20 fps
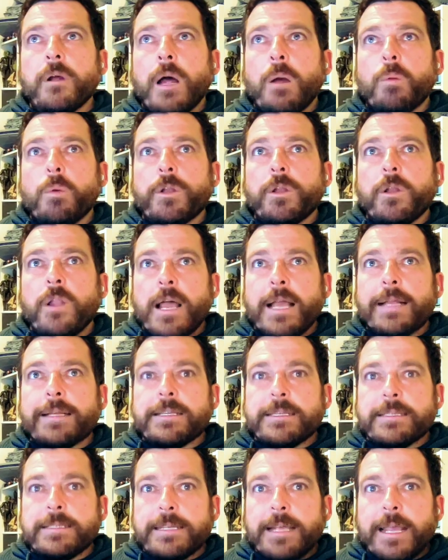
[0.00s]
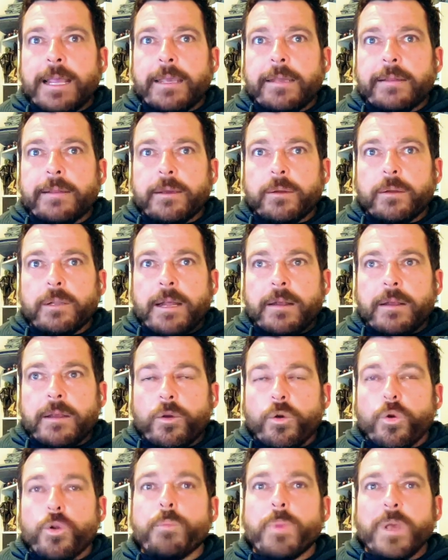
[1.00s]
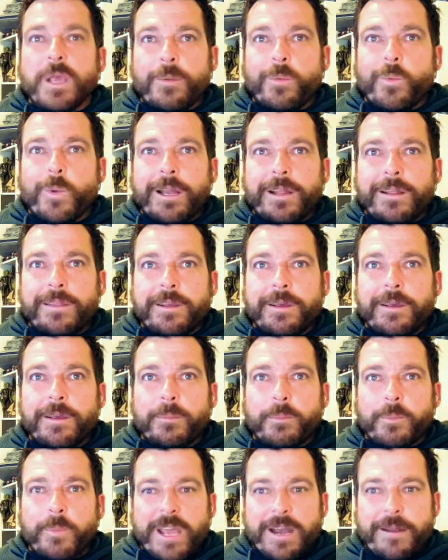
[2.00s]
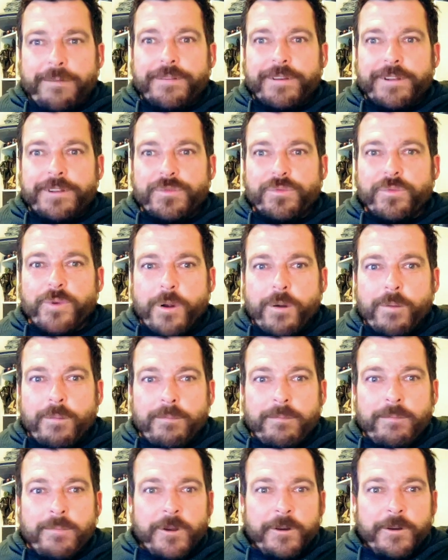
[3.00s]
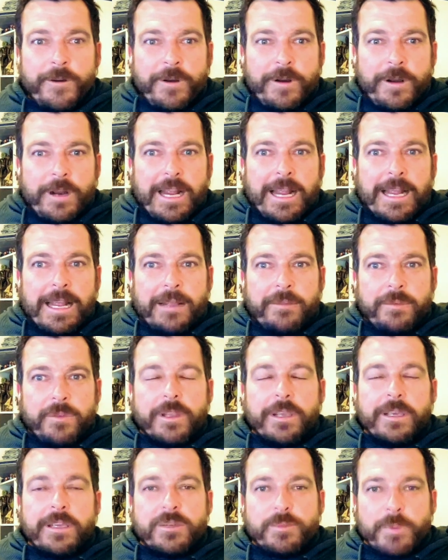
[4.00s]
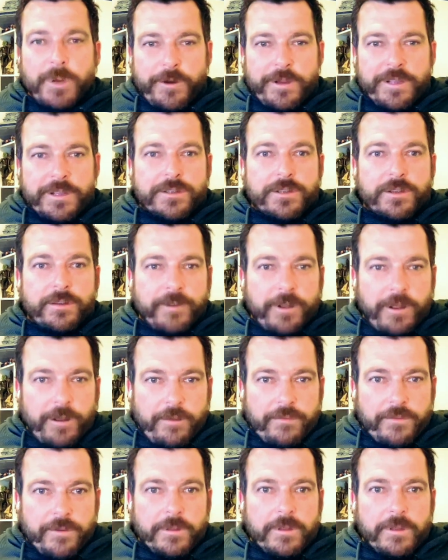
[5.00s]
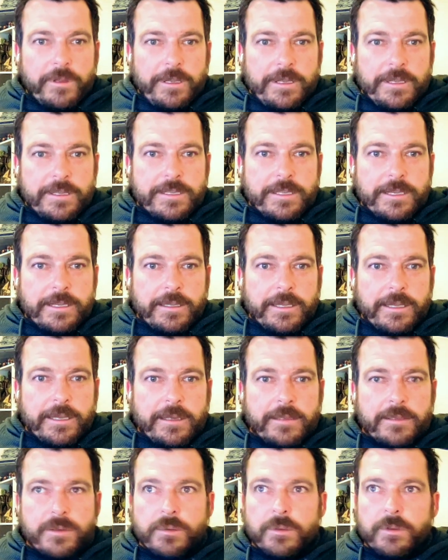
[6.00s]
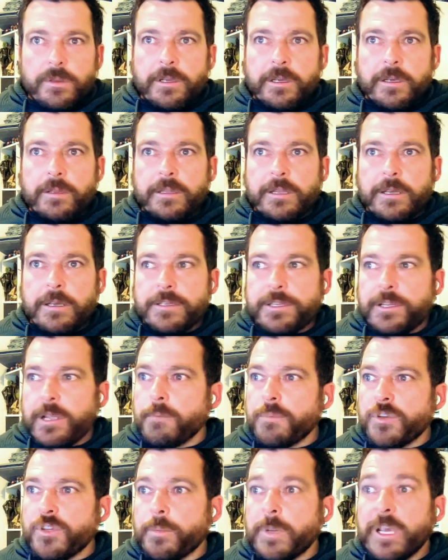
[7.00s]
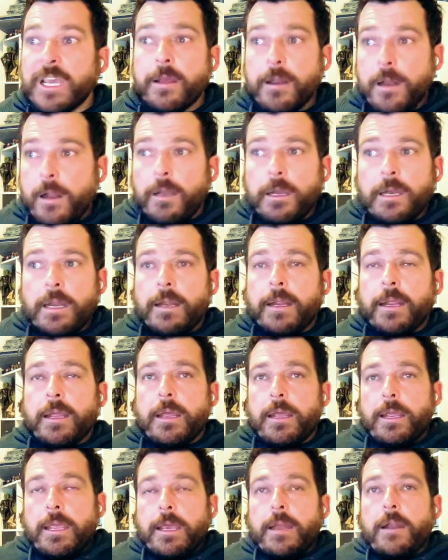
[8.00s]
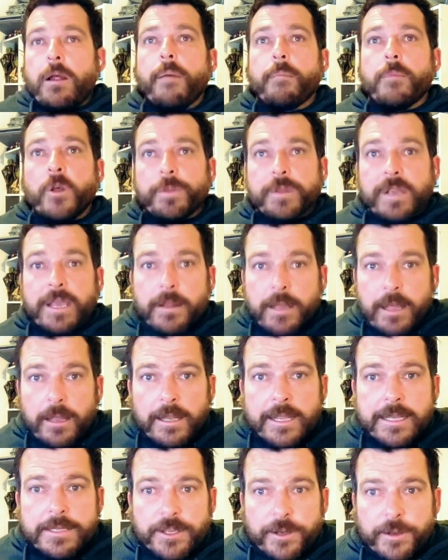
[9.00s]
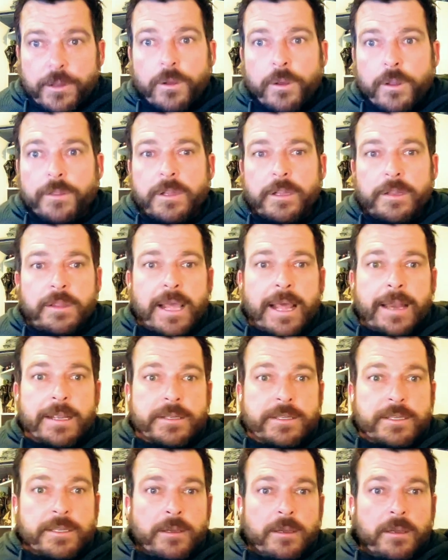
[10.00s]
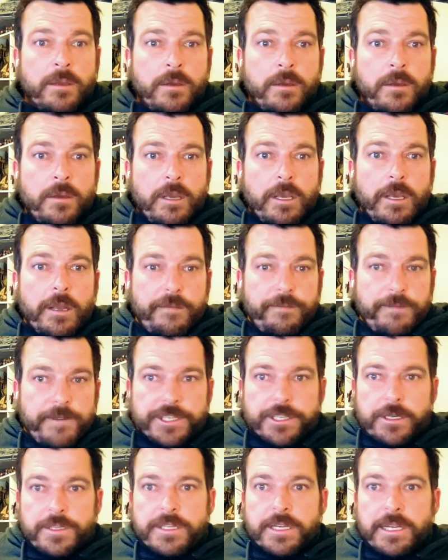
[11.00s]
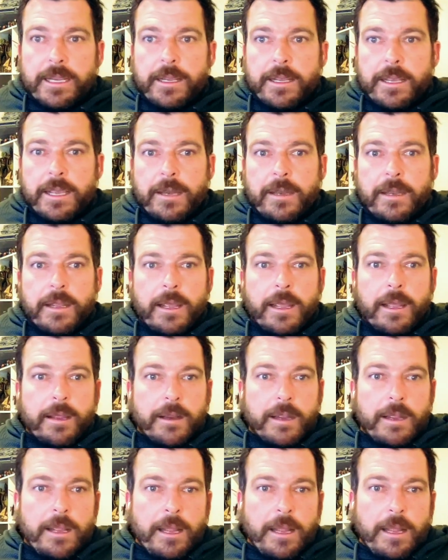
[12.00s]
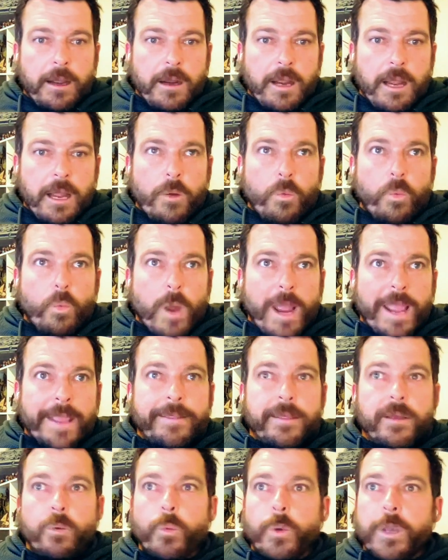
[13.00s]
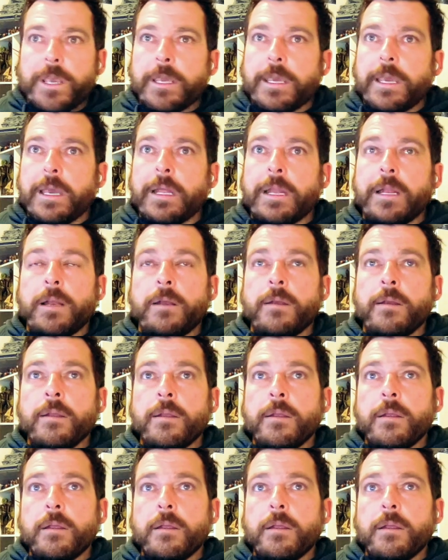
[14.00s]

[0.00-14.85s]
I would like to say that could be one of the benefits from the experience of COVID, is that there seems to be, and again, I'm not there, the lesson learned that is an efficiency and a way that we can